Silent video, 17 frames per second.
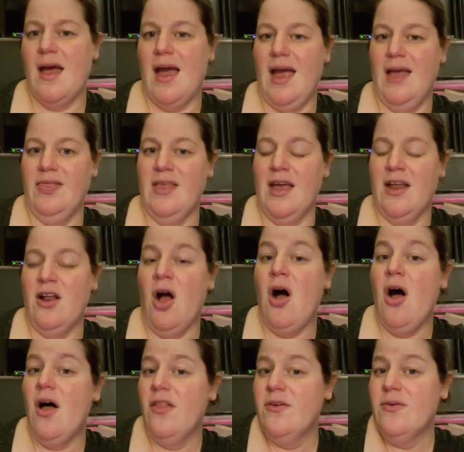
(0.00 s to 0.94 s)
And then
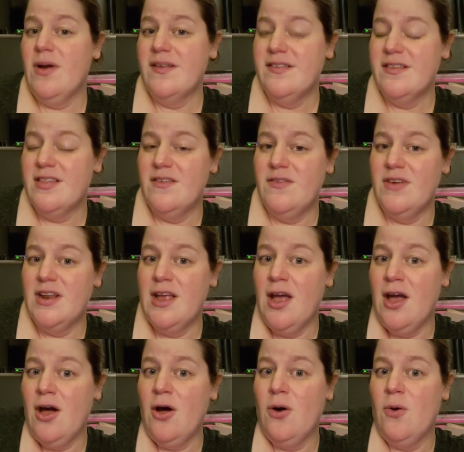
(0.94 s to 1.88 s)
all the rest of the
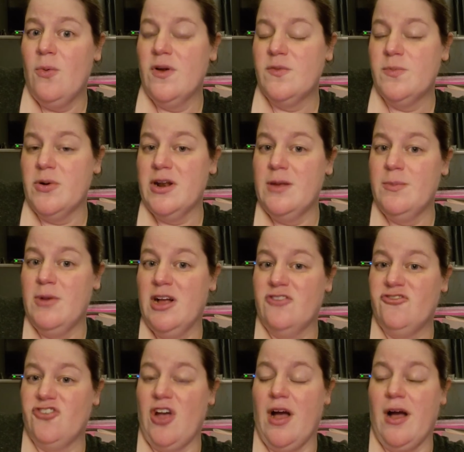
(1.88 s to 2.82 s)
video was pretty
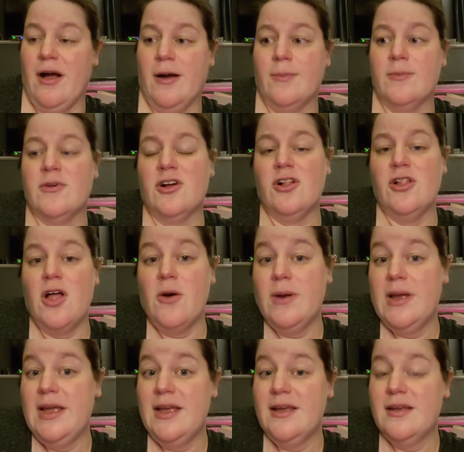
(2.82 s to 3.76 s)
much
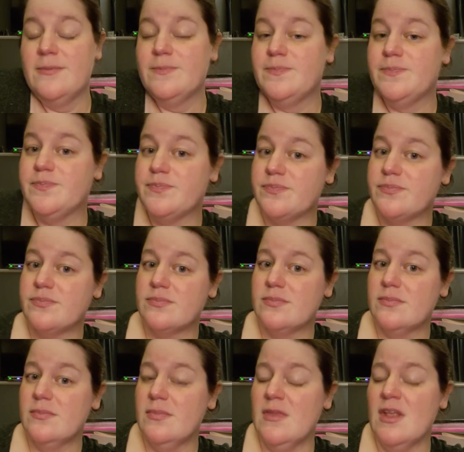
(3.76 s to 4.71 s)
Khloe
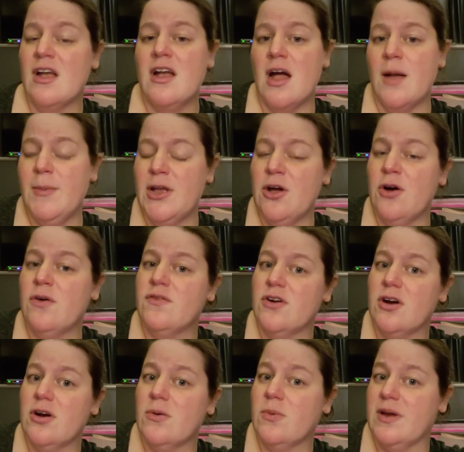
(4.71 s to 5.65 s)
coming
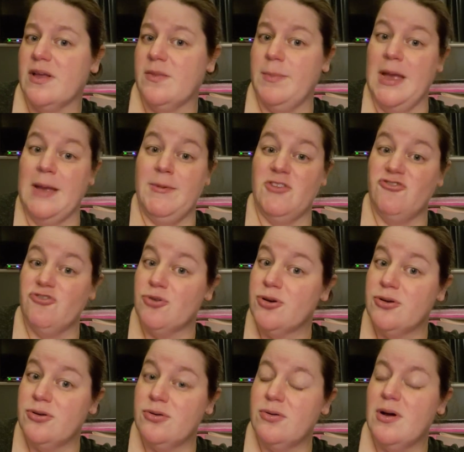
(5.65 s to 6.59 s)
over with baby
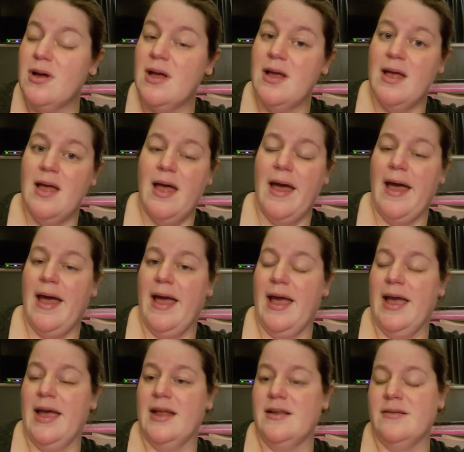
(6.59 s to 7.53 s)
True
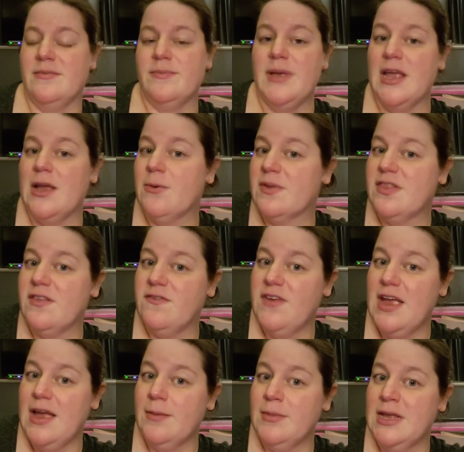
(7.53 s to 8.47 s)
and being with the
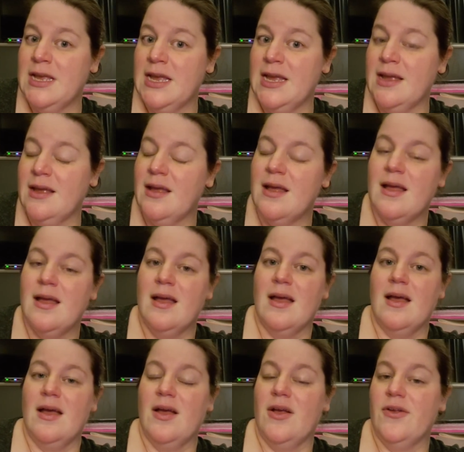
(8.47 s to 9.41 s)
family.
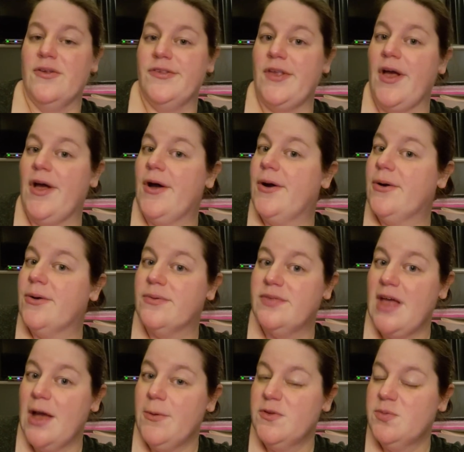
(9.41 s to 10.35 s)
So
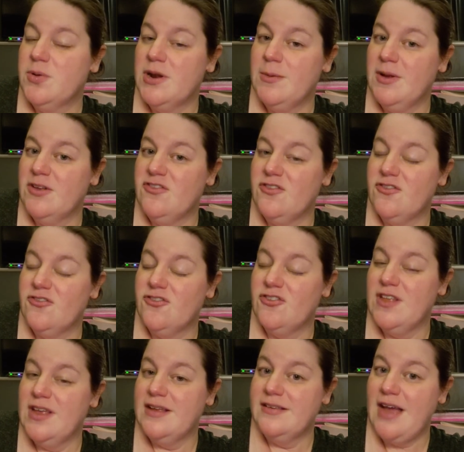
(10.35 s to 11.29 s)
that was pretty
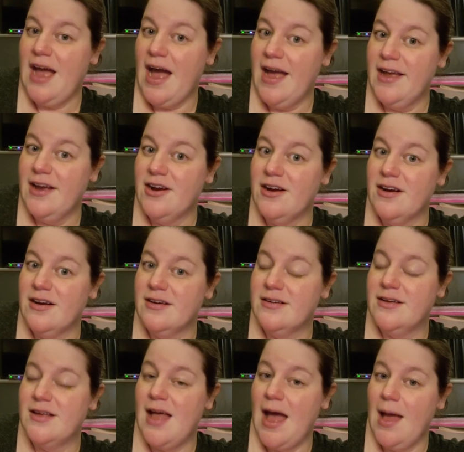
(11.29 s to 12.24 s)
much the entire
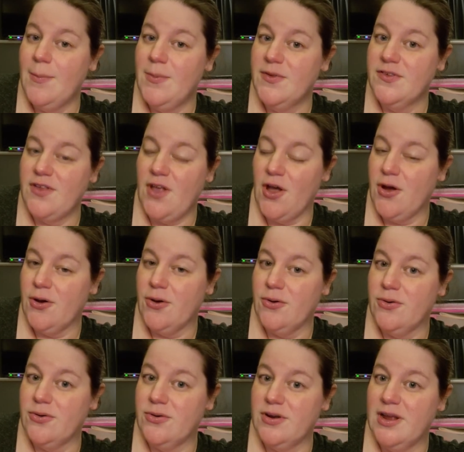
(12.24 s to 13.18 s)

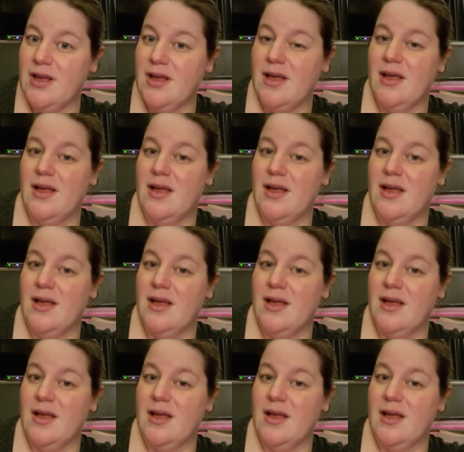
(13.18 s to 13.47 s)
episode.